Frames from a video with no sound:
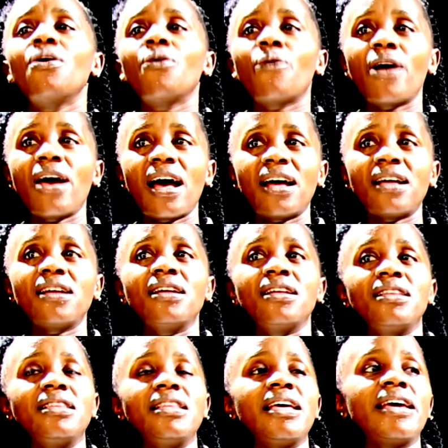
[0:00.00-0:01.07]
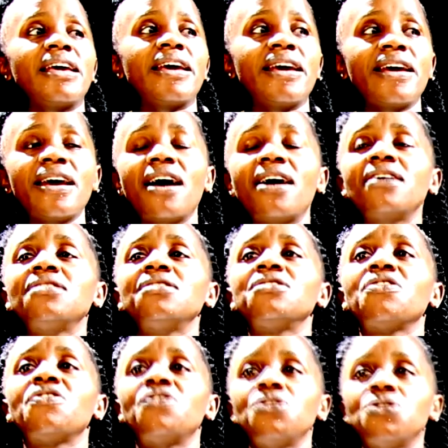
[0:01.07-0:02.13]
where the hare
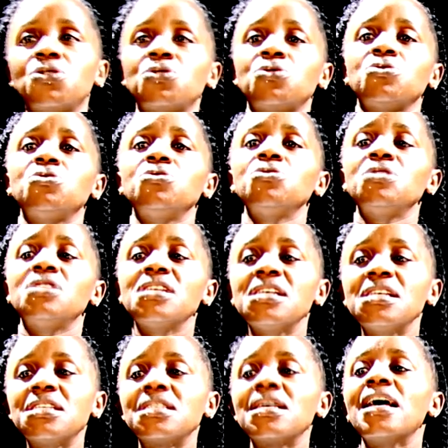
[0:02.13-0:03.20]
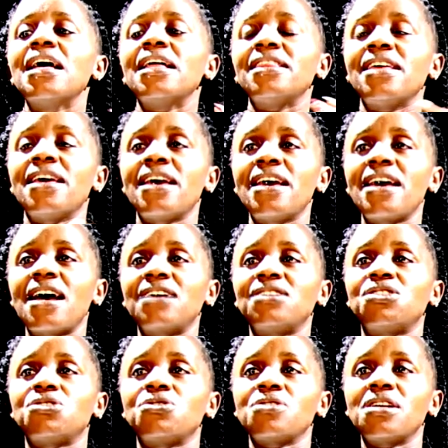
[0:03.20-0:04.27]
refused to do this, the
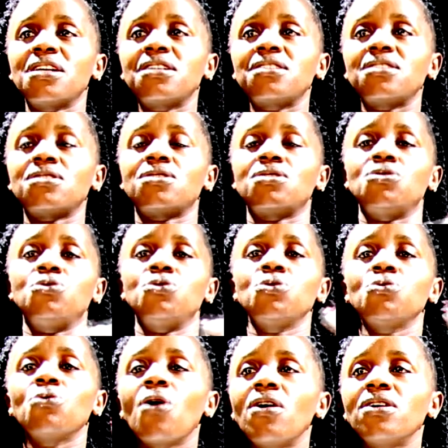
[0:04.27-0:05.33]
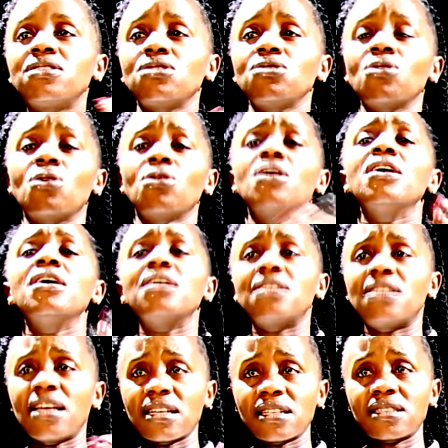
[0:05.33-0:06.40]
hare tricked, see what,
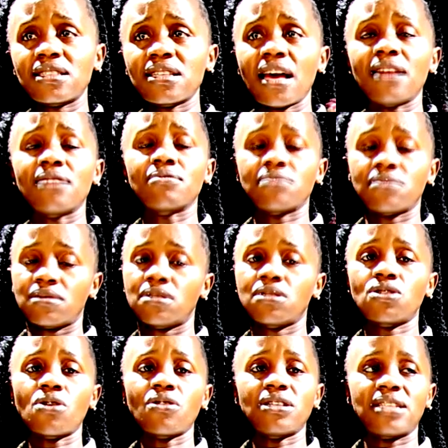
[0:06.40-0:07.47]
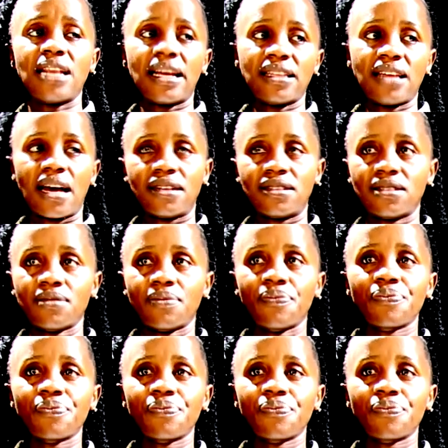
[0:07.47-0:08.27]
things and stories like that.